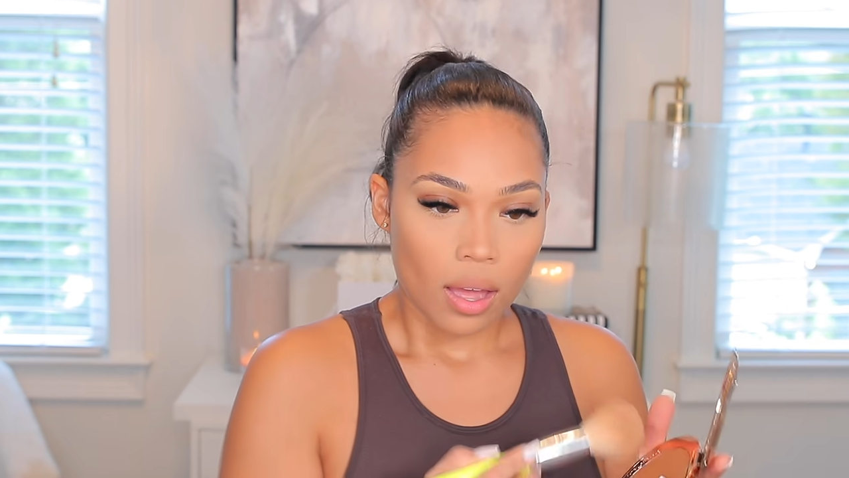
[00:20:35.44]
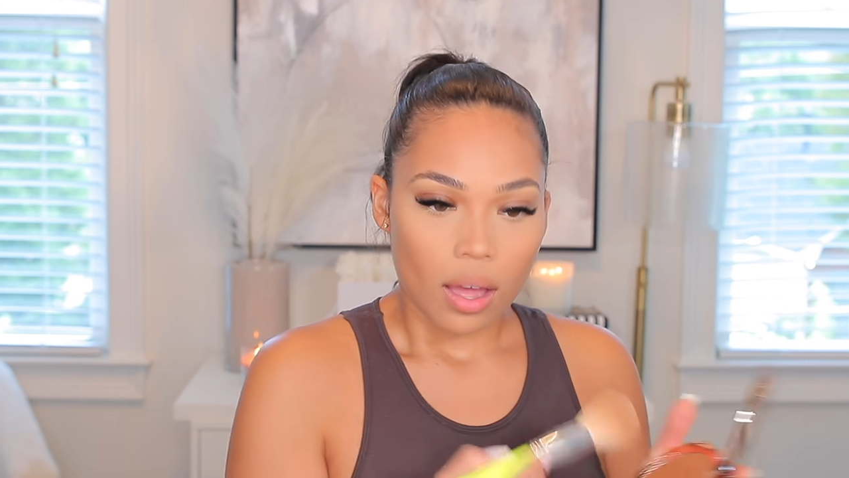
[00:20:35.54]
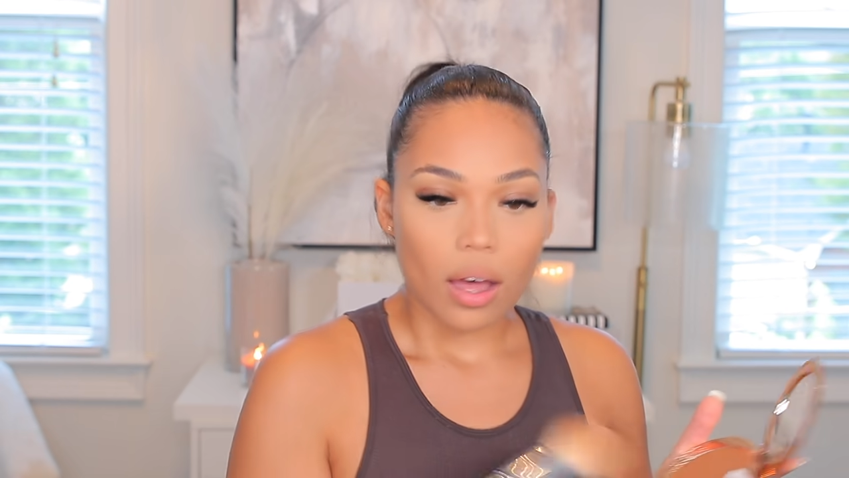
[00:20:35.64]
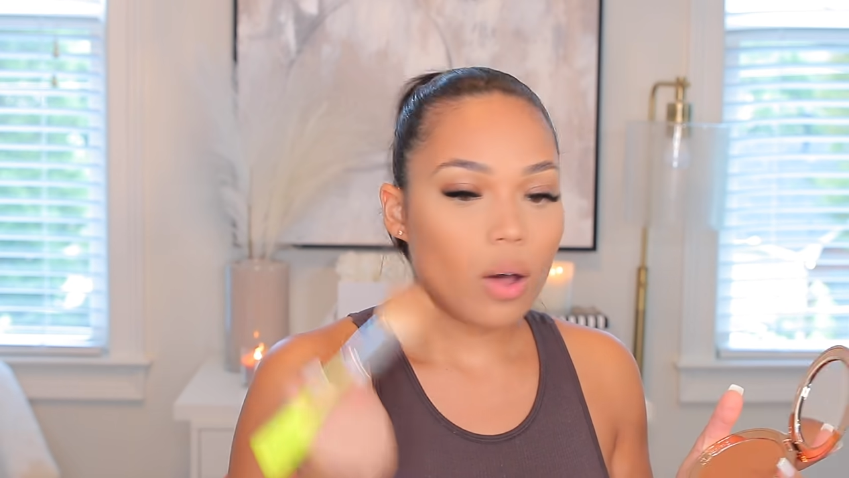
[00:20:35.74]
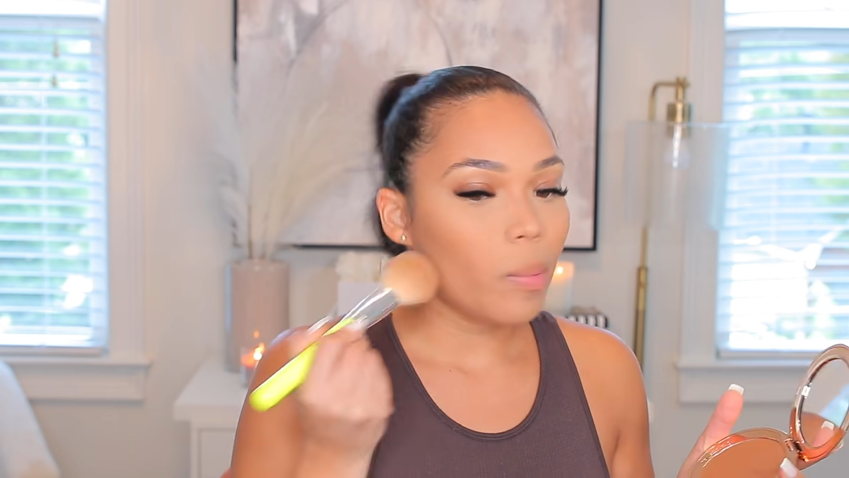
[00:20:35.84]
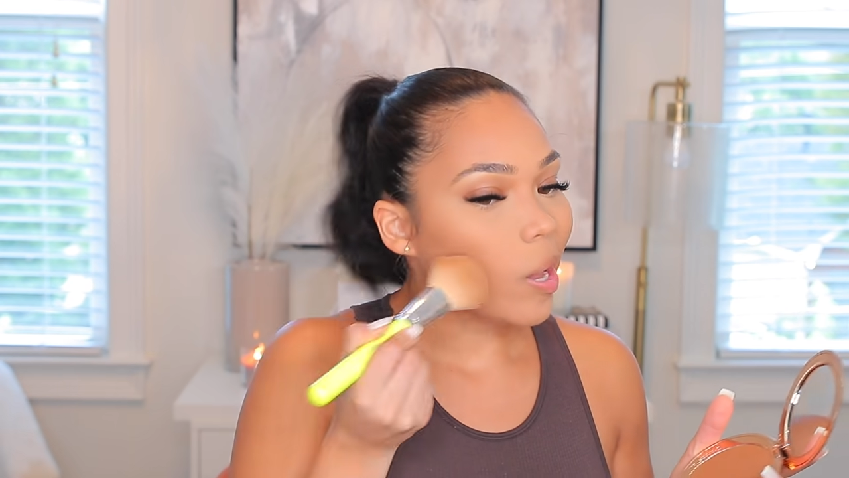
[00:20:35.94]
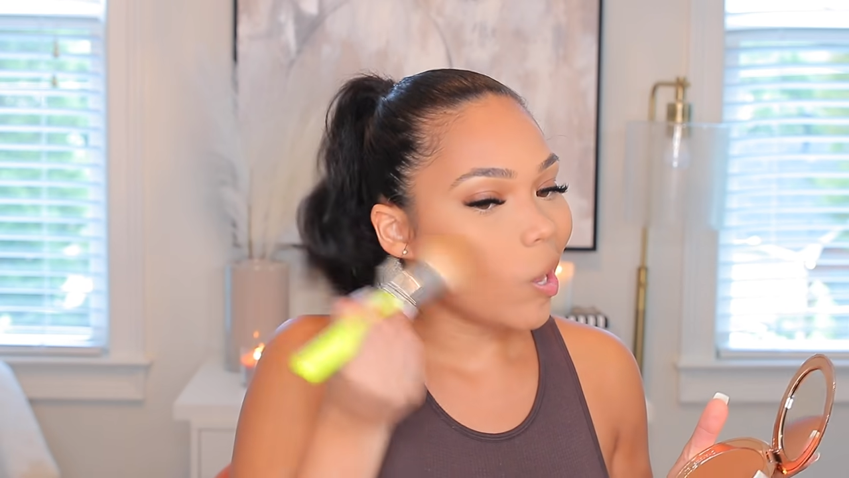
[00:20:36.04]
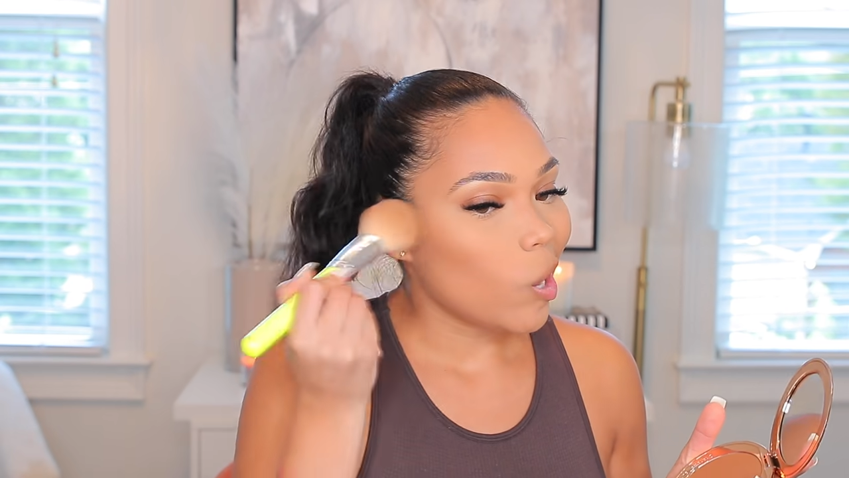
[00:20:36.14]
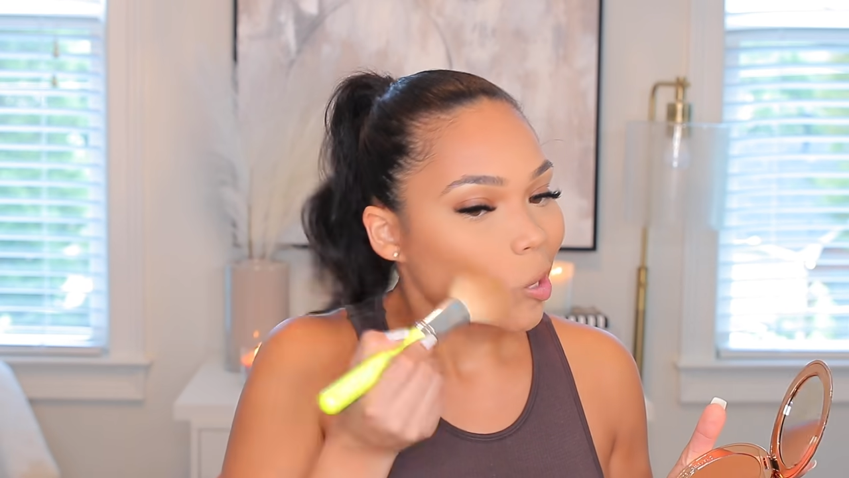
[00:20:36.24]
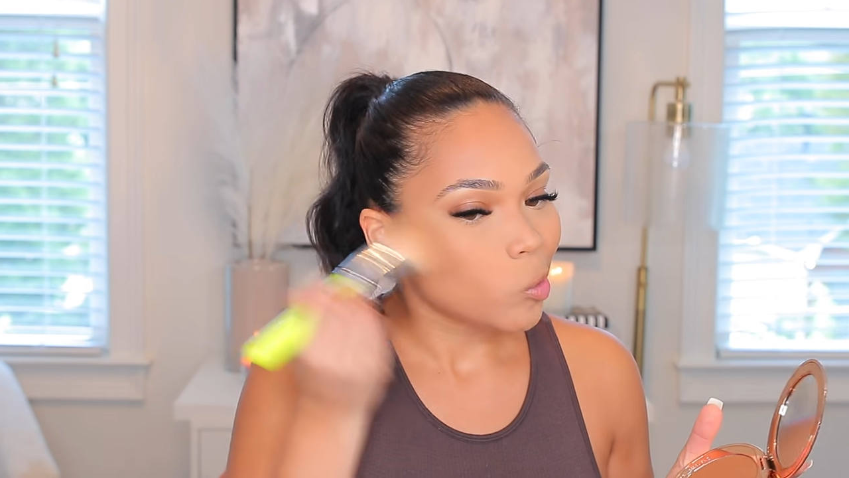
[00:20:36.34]
Oh my
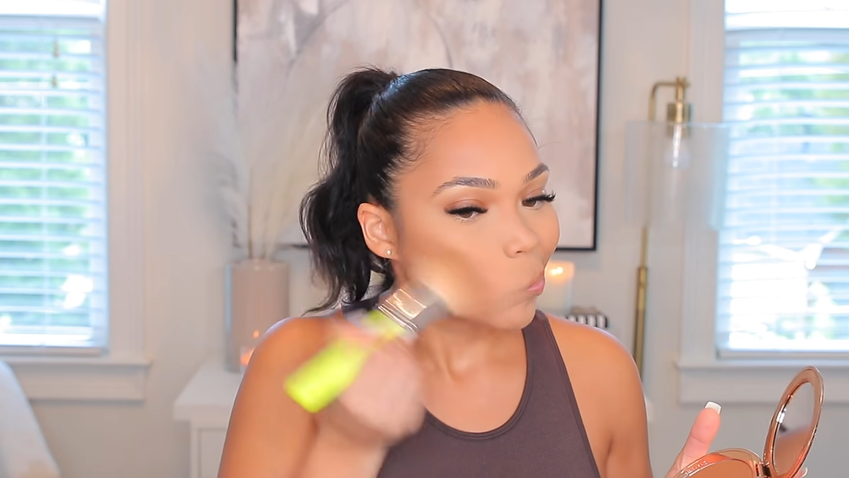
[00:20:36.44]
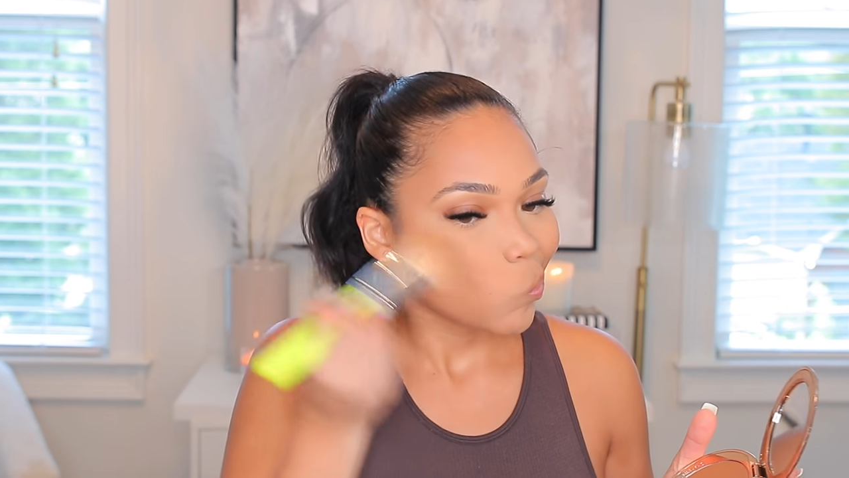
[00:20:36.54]
gosh,